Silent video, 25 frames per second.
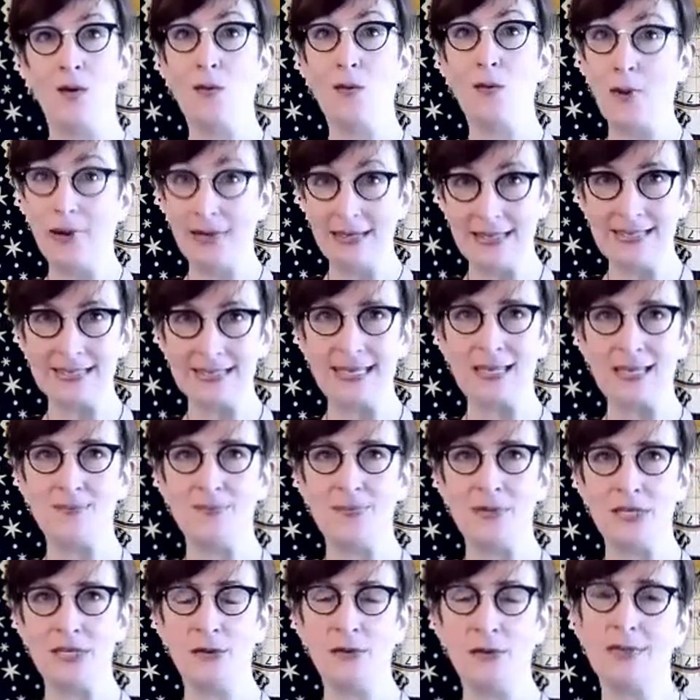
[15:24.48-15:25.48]
What is
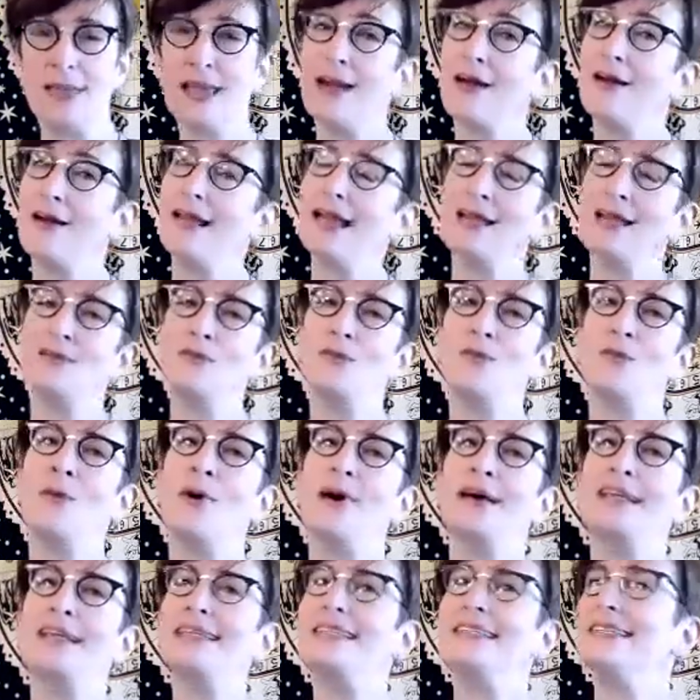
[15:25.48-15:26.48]
keeping you there? And
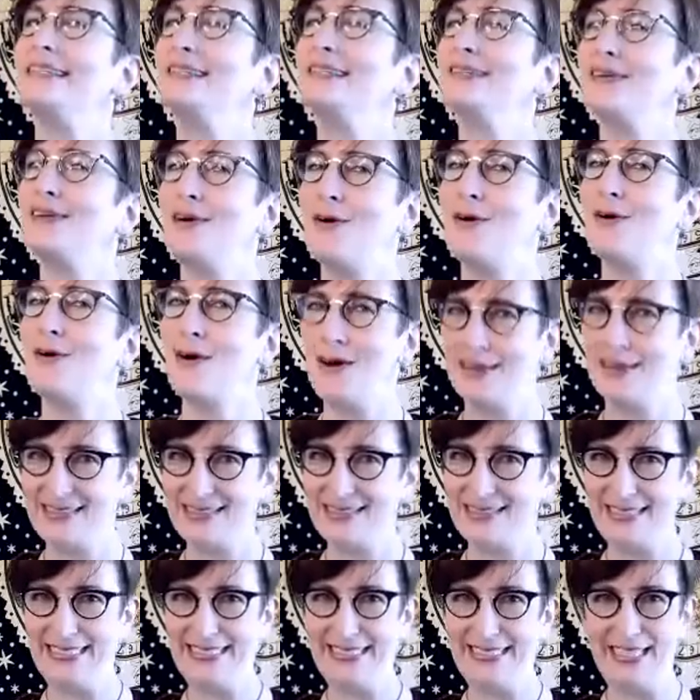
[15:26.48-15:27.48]
what is it
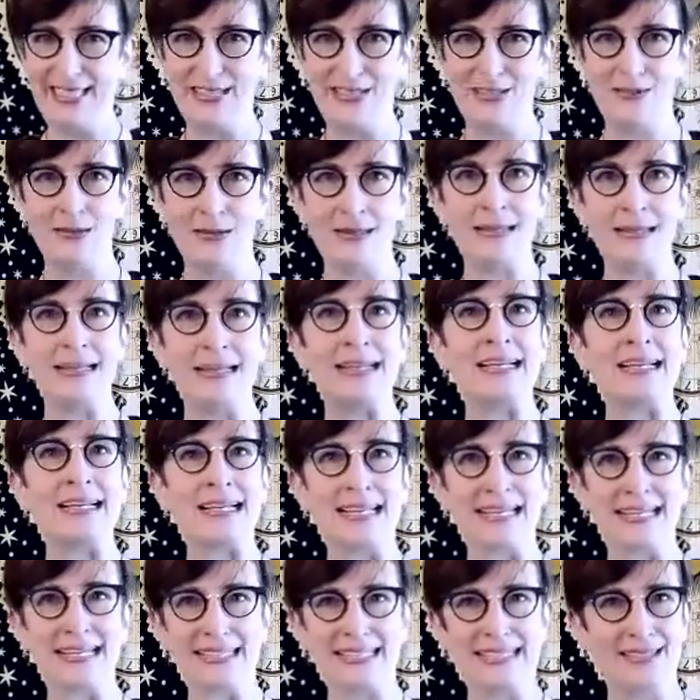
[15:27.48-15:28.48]
costing you?
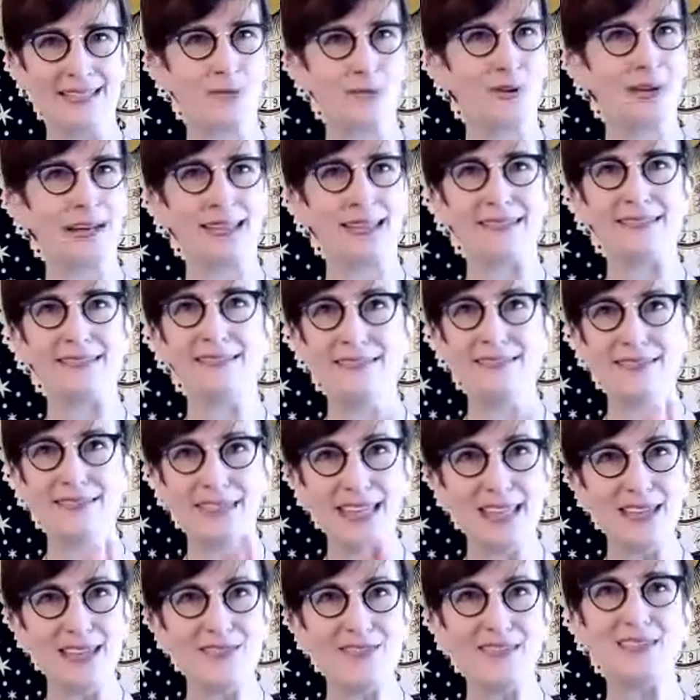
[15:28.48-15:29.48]
I want to
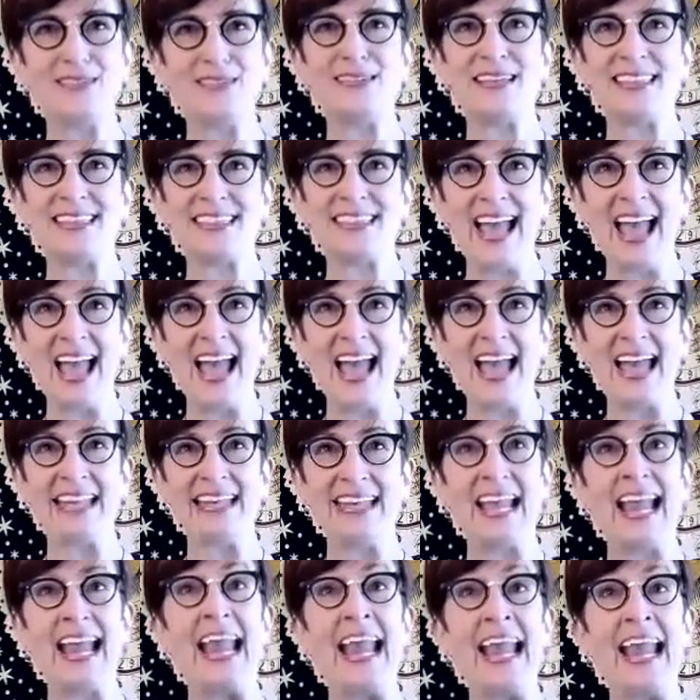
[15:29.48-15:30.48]
leave you with that.
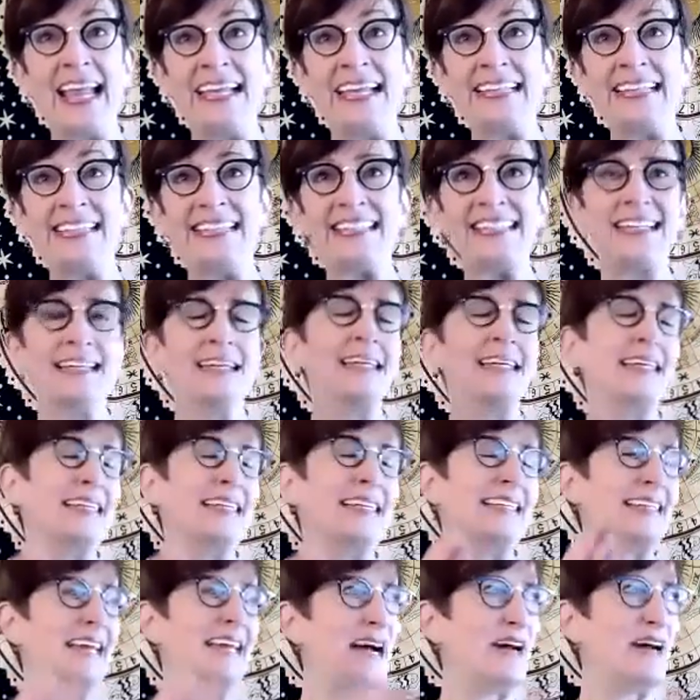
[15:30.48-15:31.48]
And
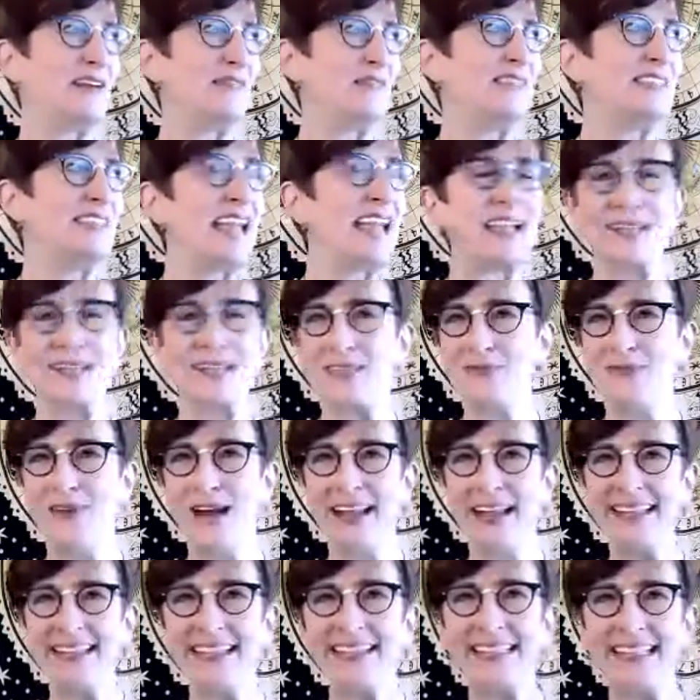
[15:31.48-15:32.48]
next
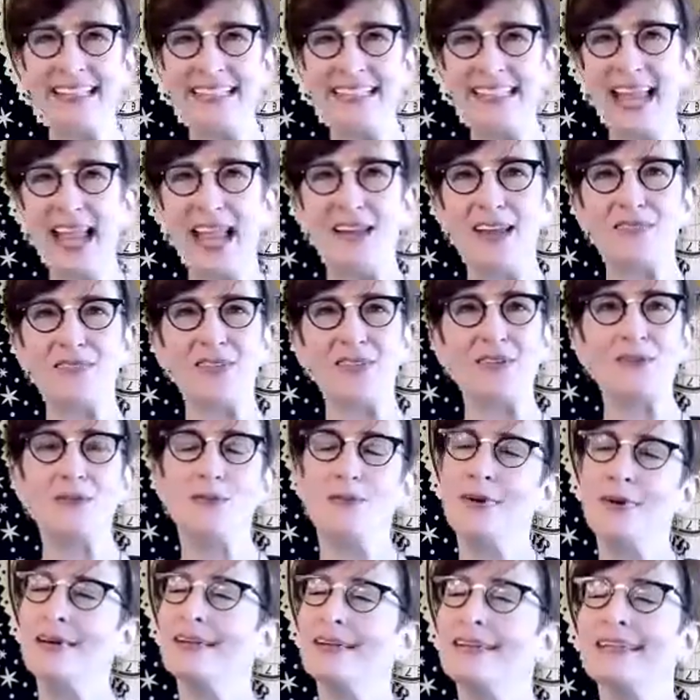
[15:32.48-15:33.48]
month in April,
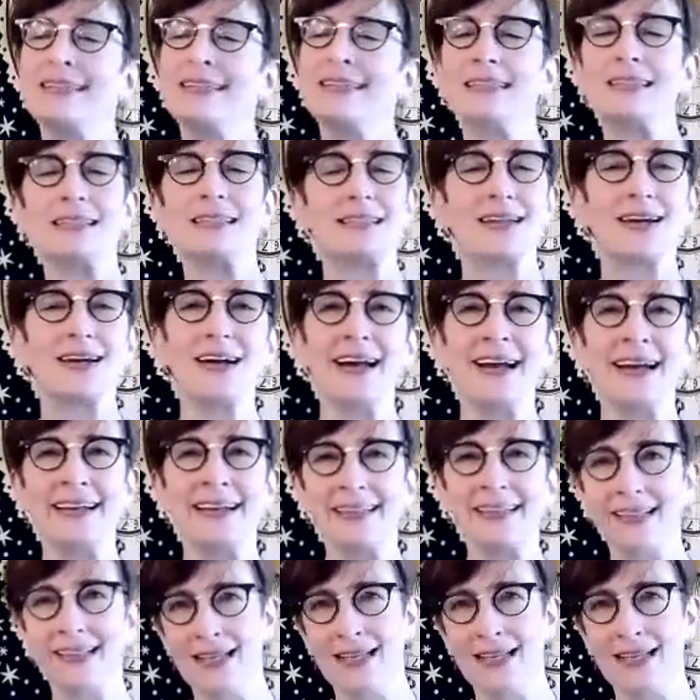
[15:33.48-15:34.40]
we're going to start